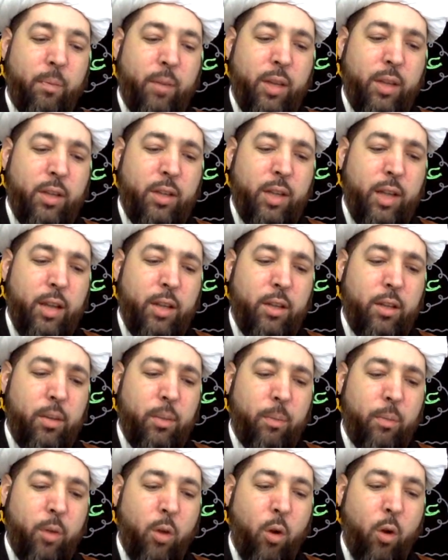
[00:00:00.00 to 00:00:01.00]
He says,
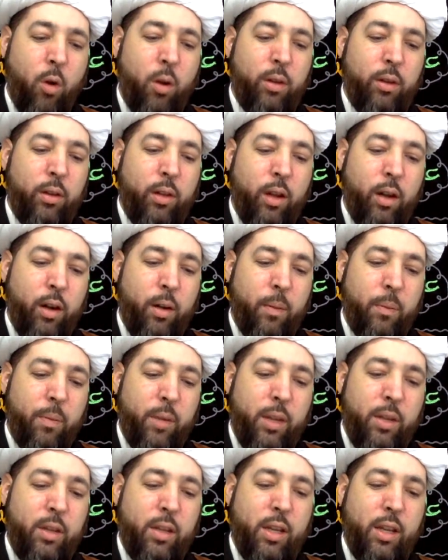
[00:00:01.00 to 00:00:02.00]
O Allah,
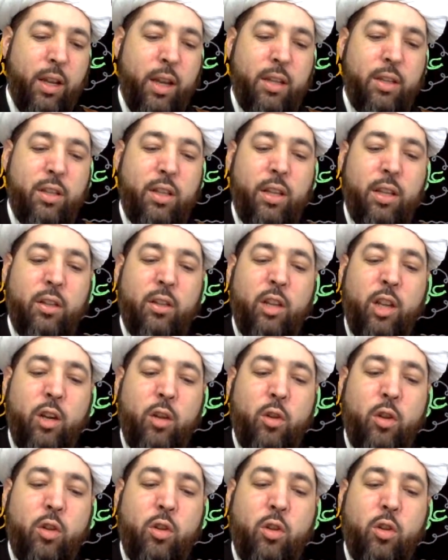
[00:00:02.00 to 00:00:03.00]
indeed I seek
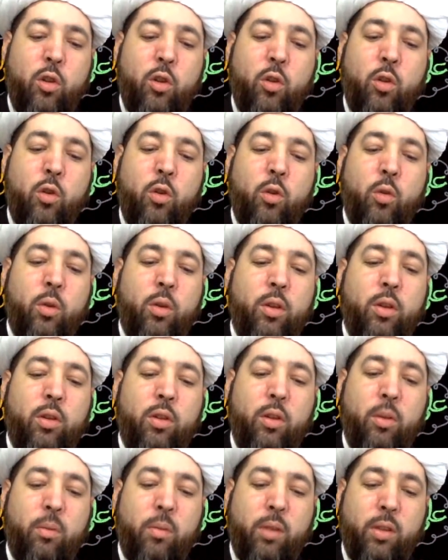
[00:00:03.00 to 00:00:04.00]
nearness to you with a
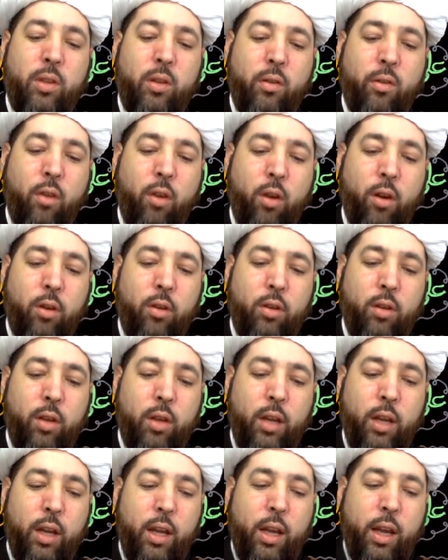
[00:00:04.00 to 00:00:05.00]
submissive heart,
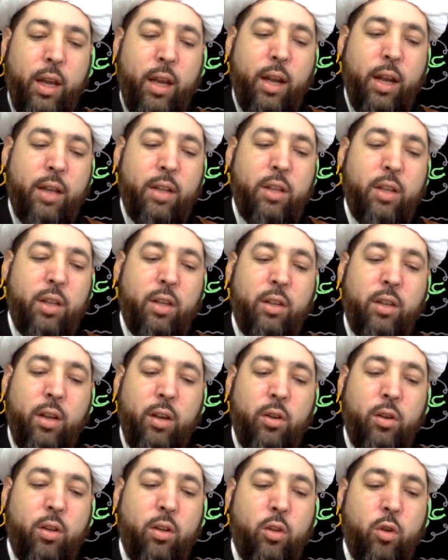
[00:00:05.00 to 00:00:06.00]
and I seek
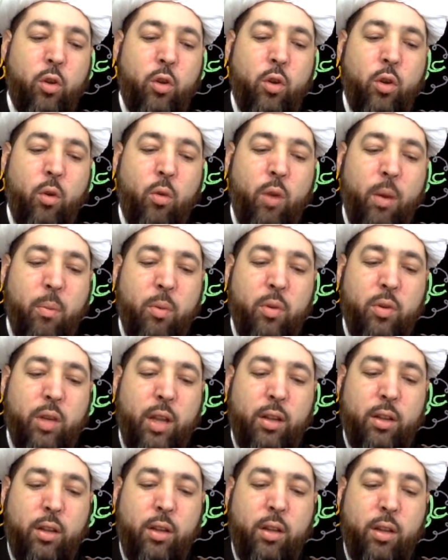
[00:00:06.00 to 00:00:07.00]
nearness to your
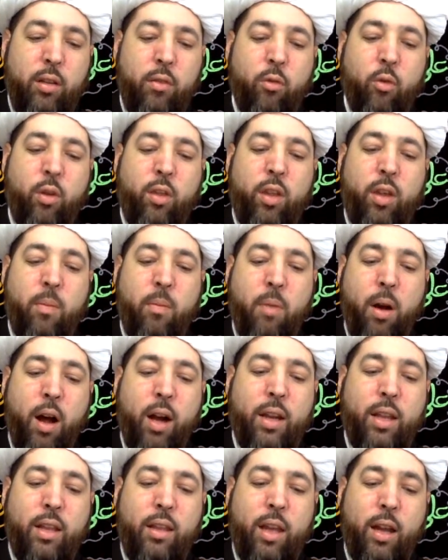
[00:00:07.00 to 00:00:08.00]
representative with a
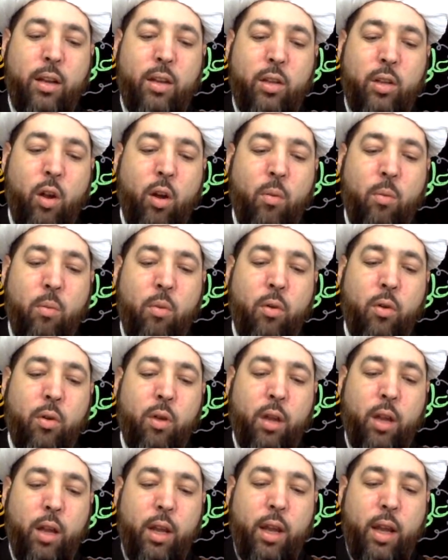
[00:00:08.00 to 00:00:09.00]
body that is humble,
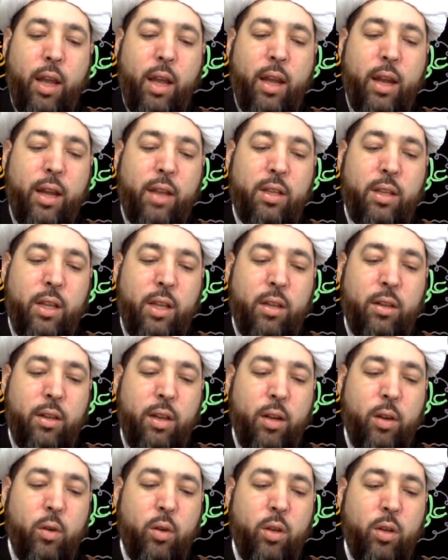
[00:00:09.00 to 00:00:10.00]
and I seek
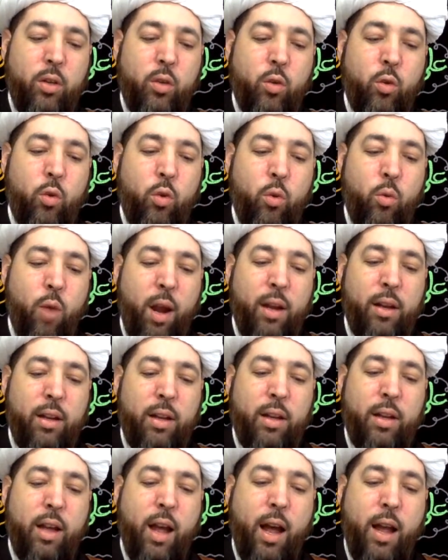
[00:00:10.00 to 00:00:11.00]
nearness to the
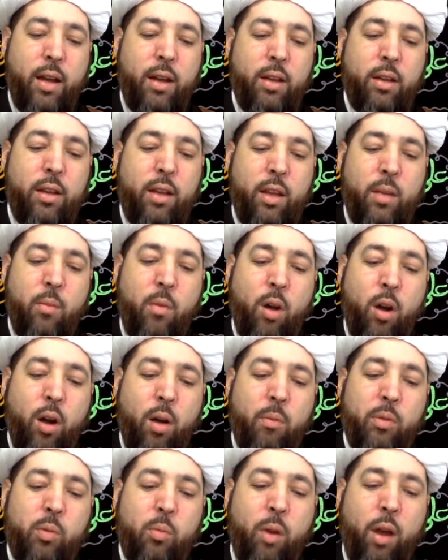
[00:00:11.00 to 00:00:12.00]
rightly guided
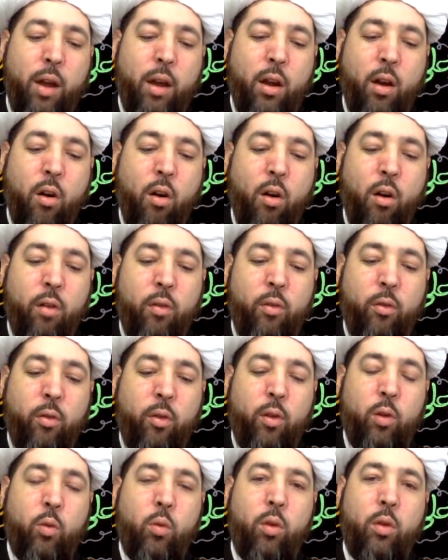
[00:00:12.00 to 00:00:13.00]
imams by a heart
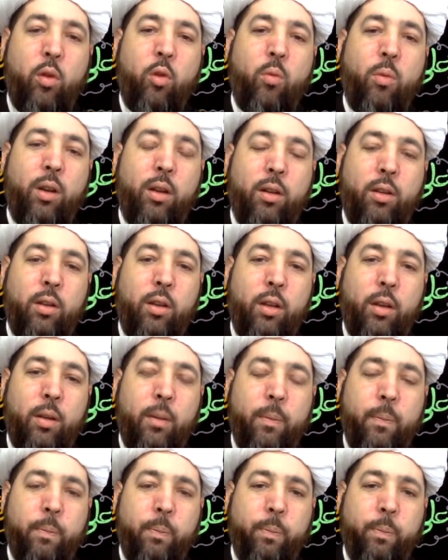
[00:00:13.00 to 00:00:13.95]
filled with humility.